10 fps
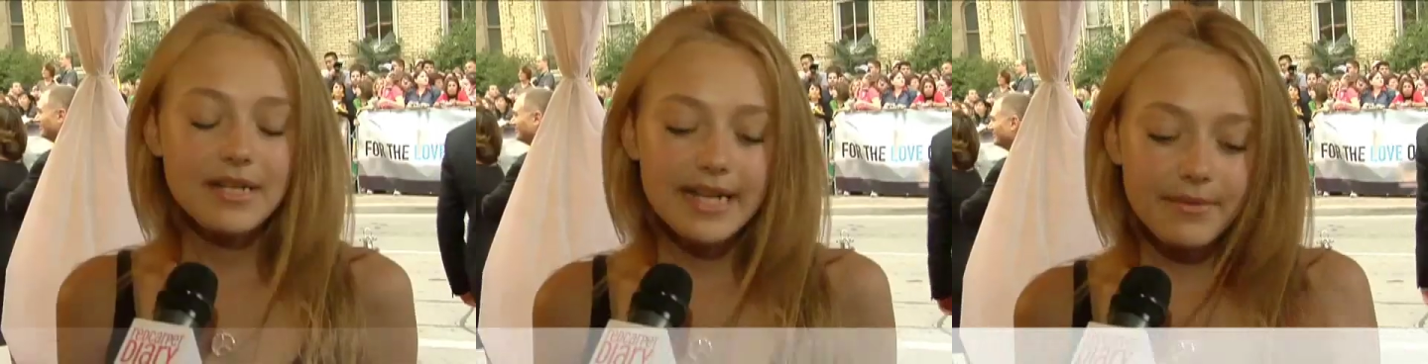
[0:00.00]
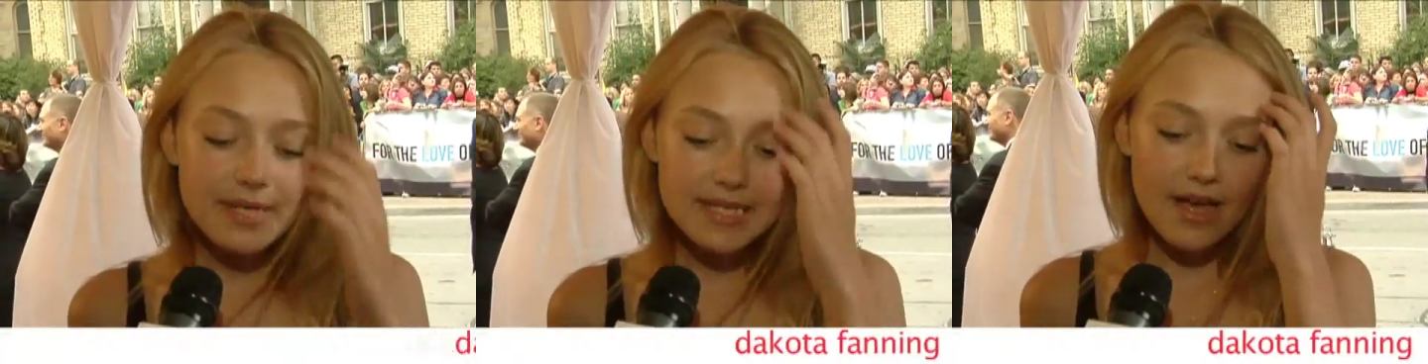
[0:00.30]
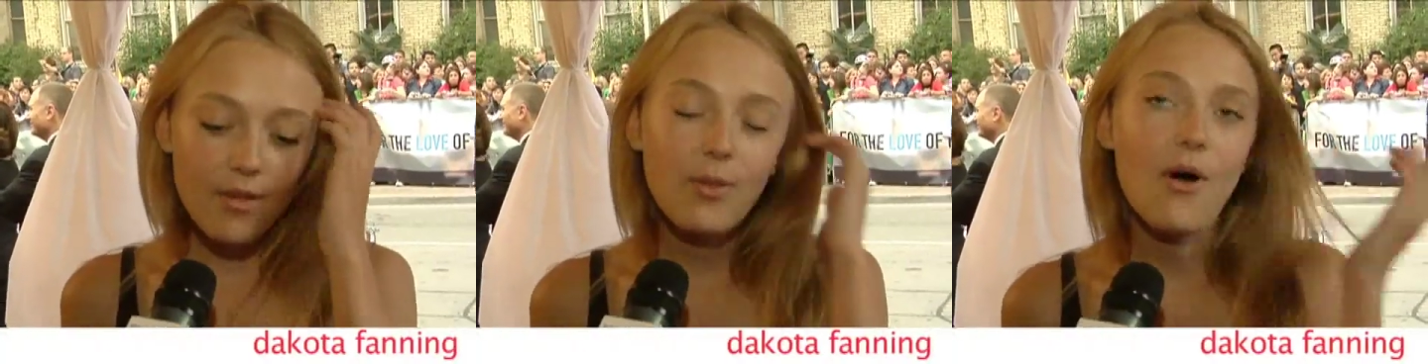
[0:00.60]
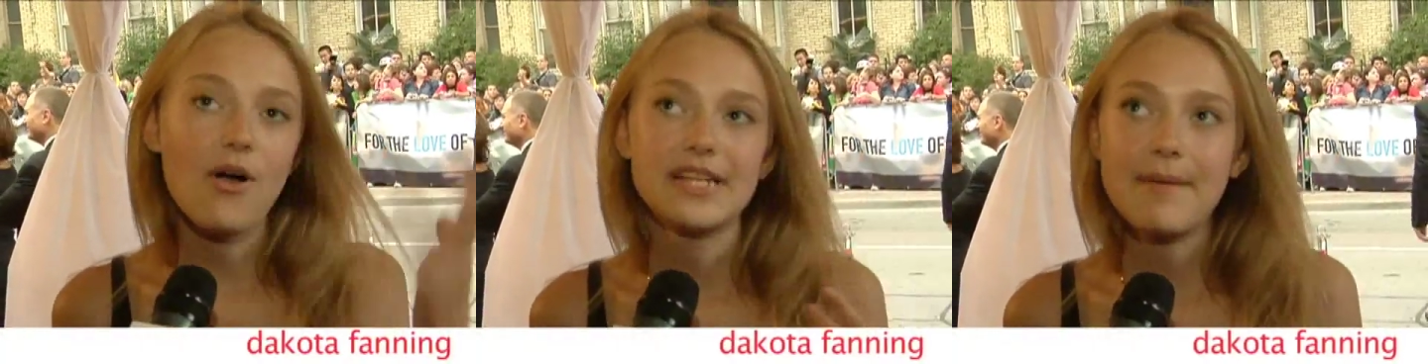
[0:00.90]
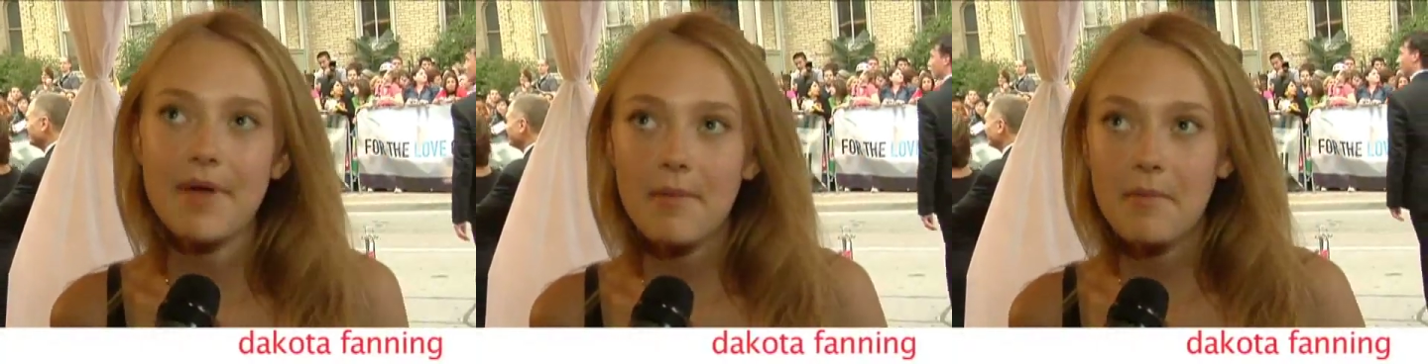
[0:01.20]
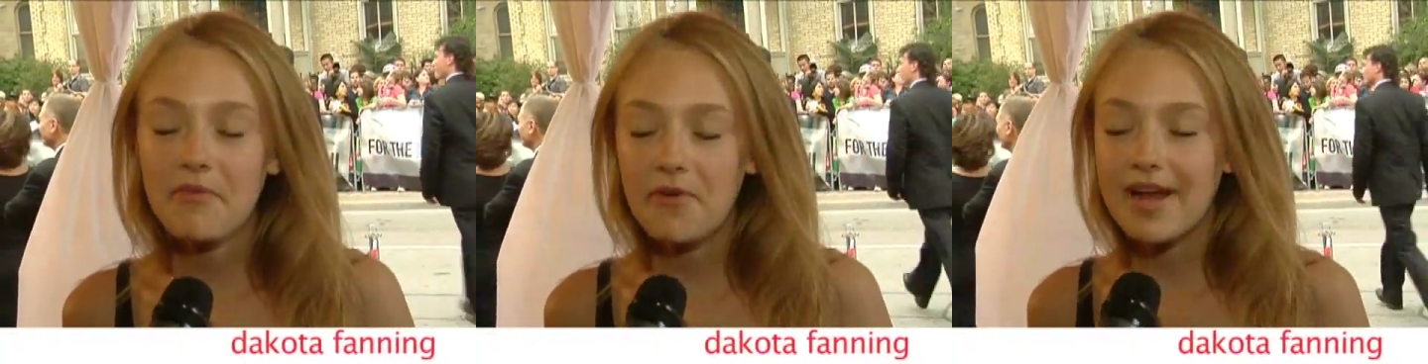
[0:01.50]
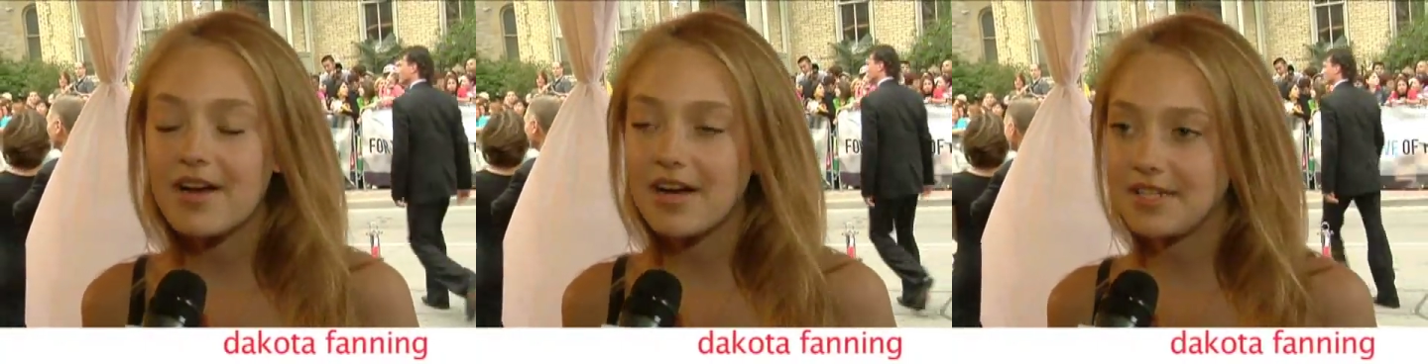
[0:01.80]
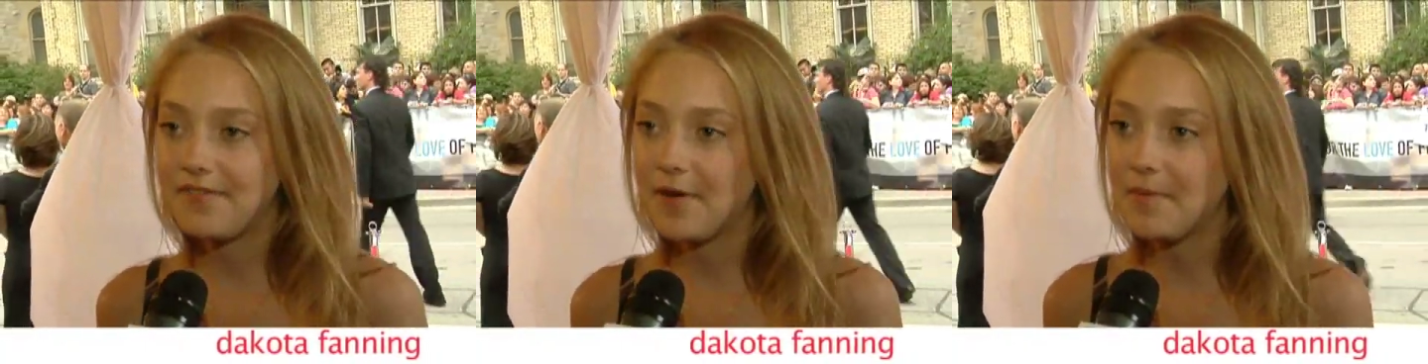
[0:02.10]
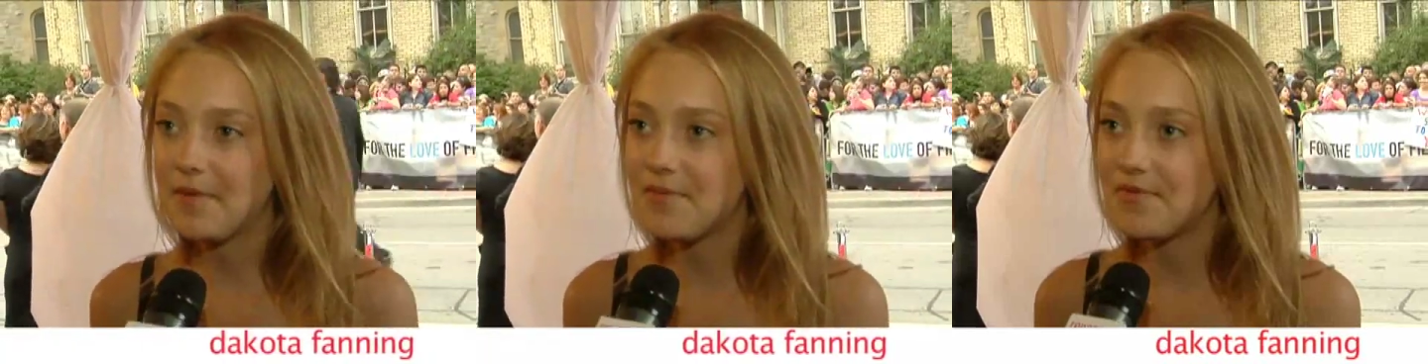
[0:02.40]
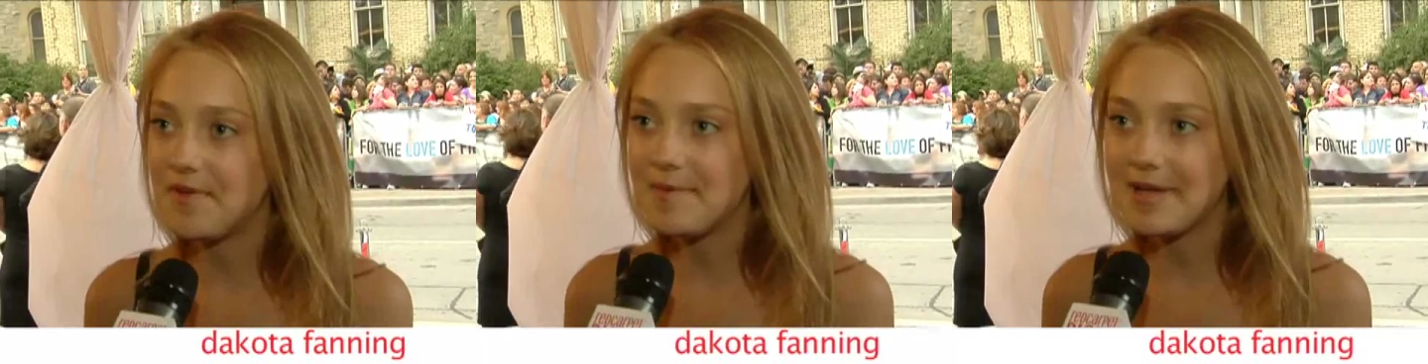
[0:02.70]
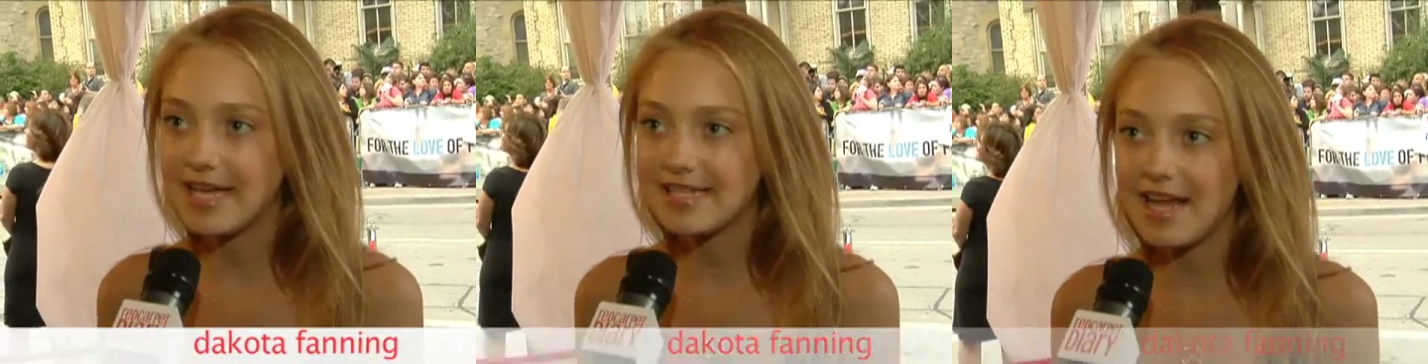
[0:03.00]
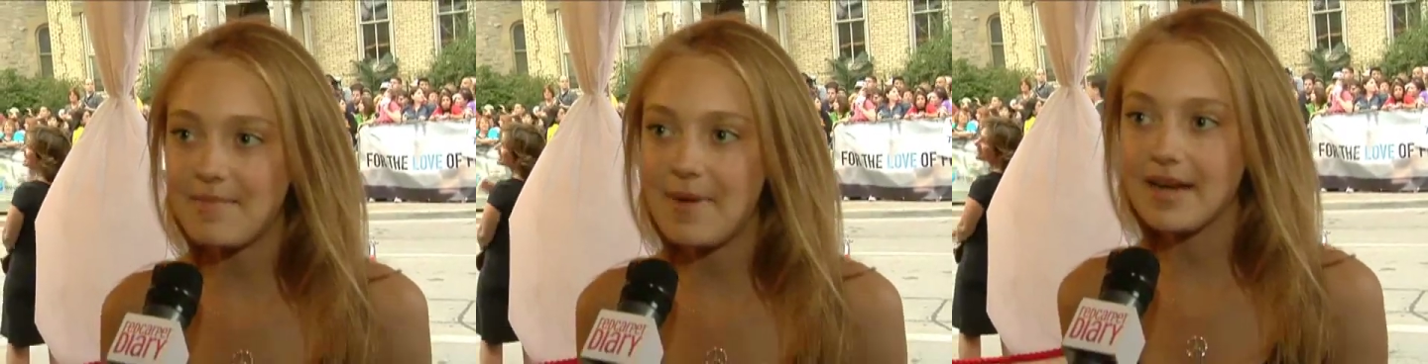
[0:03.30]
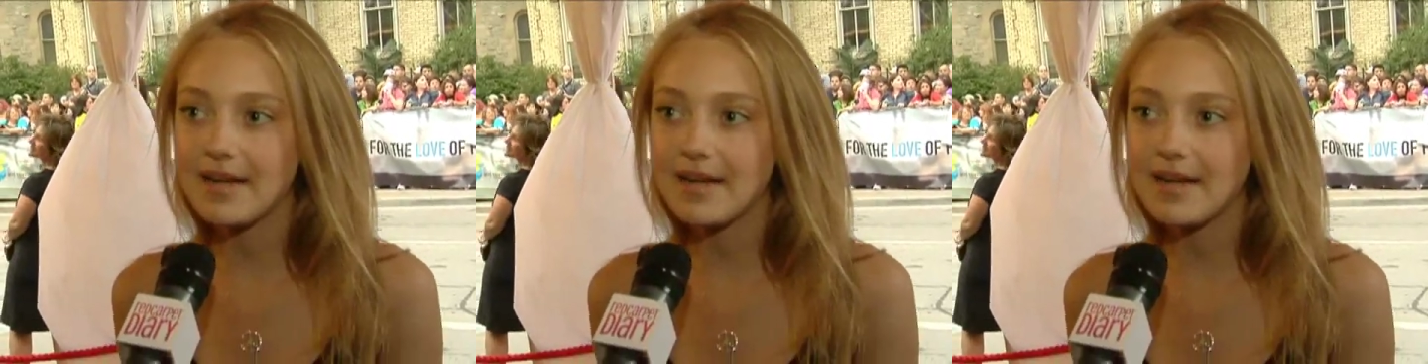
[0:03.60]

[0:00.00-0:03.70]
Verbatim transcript: It was a long time coming before I got to film the movie because I had been